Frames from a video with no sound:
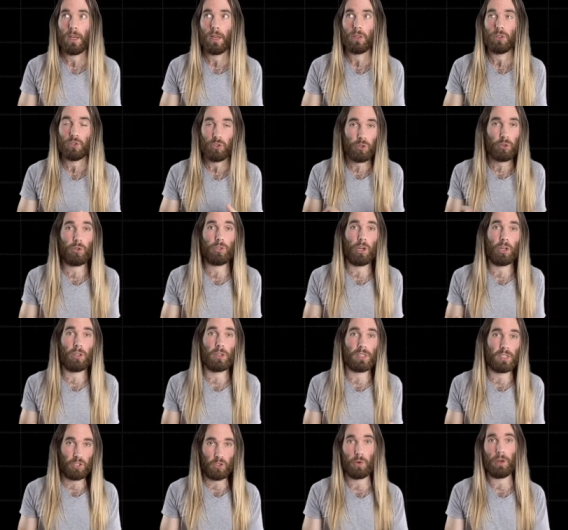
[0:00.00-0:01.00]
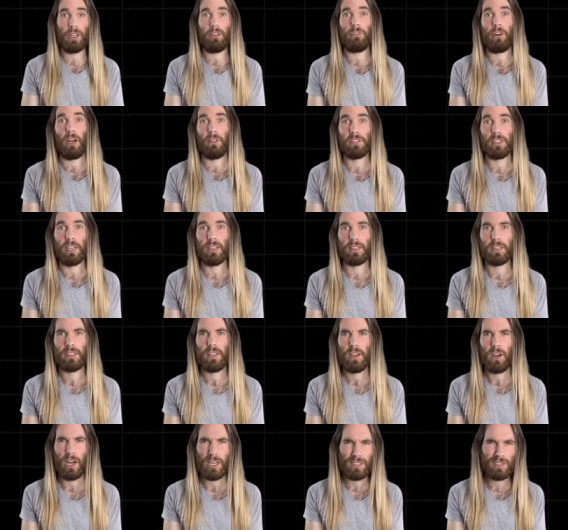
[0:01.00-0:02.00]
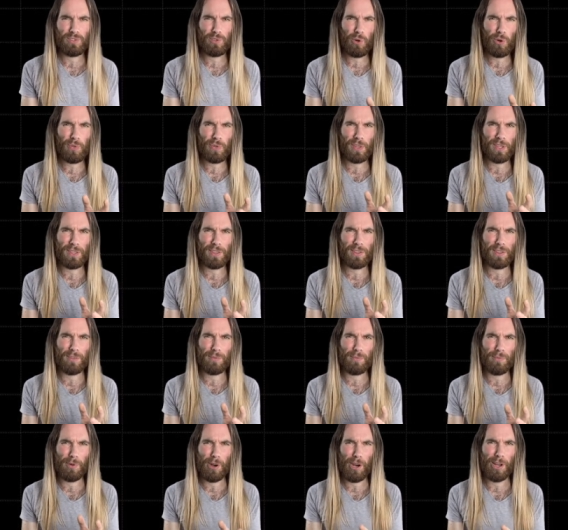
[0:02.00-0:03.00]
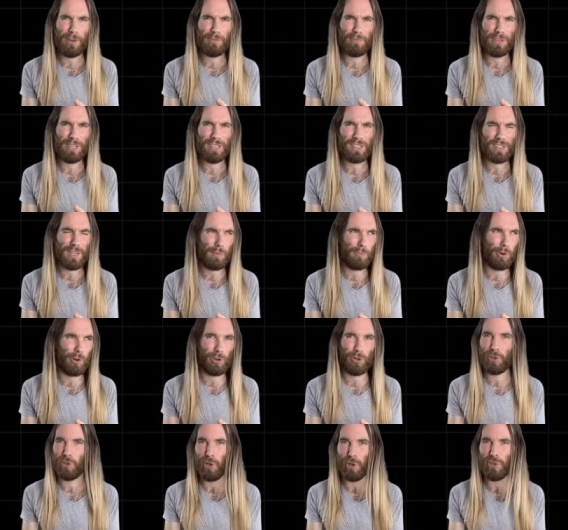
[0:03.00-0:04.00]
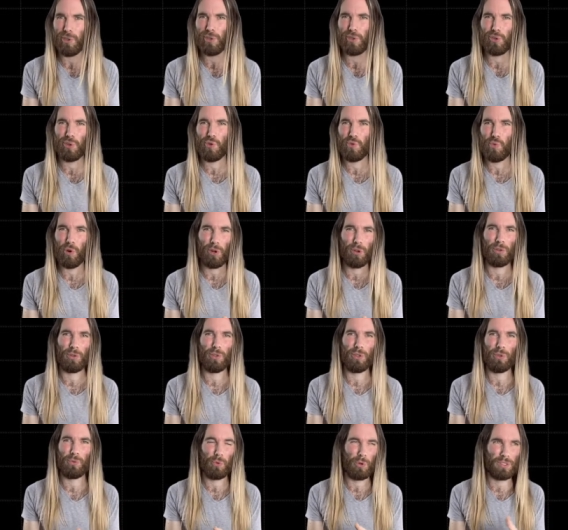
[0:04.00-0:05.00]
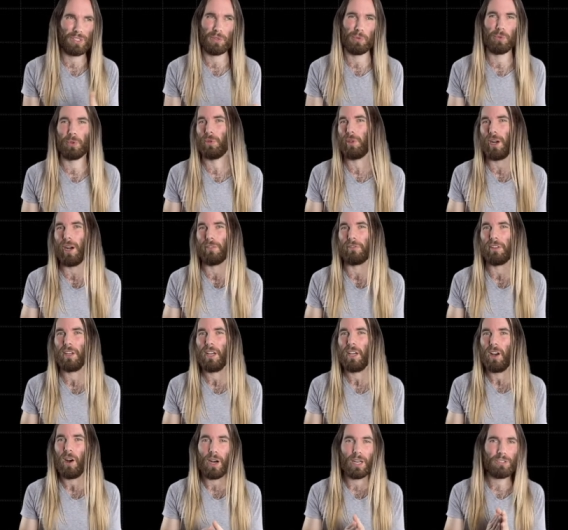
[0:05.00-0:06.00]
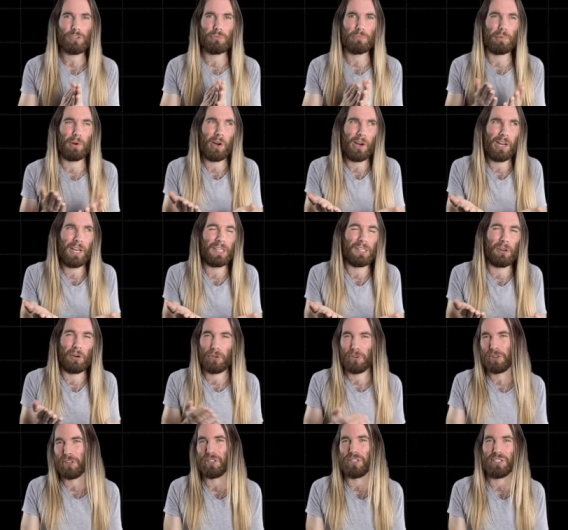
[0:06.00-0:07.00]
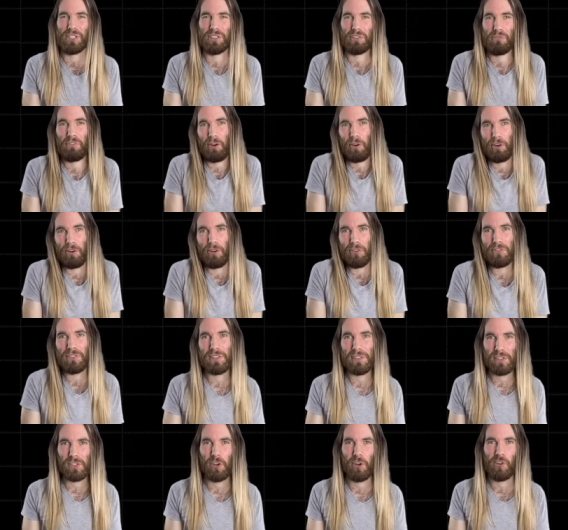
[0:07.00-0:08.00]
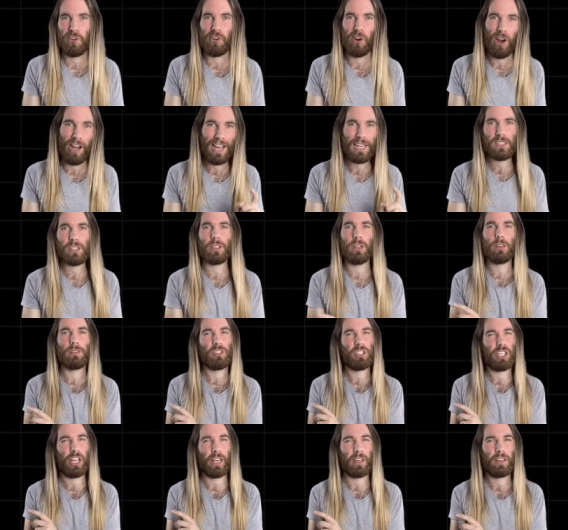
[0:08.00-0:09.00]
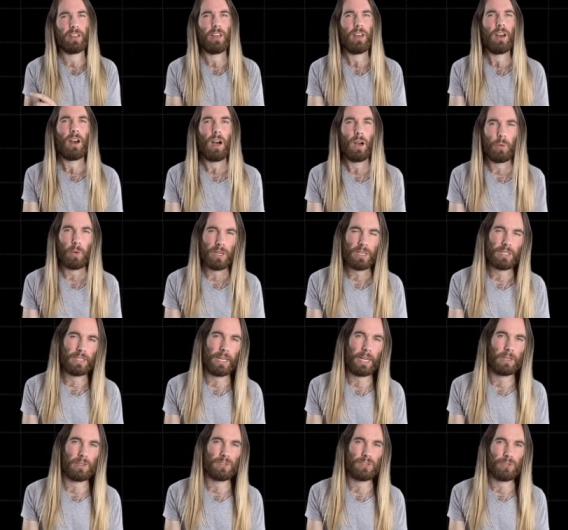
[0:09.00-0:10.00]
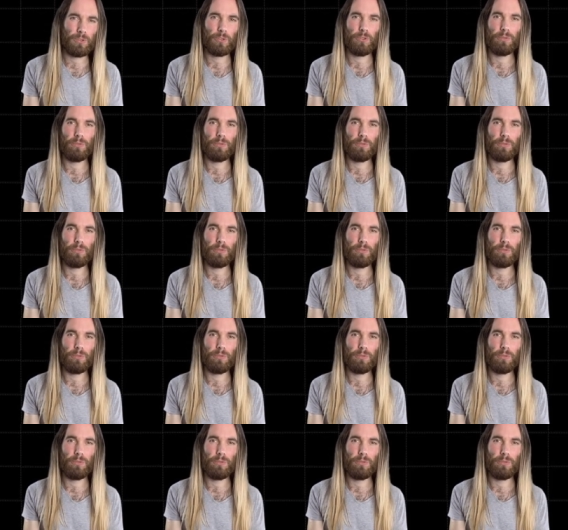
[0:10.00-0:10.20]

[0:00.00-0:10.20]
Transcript: $2.25. I thought that might be somewhat close to what it was in real life. I don't buy oranges very often, so I had to go and check. I went down to